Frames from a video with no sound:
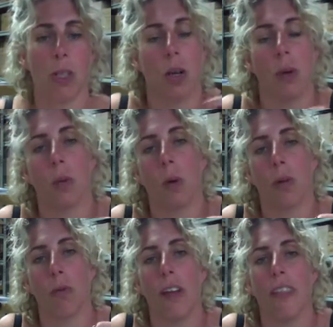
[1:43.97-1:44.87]
So I would want
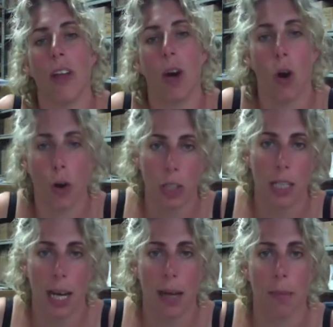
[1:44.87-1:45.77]
to run the hot
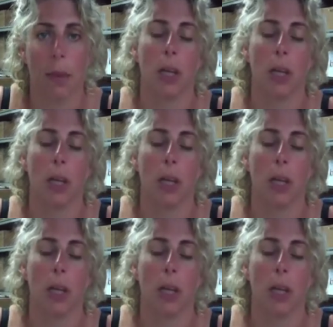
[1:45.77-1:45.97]
tap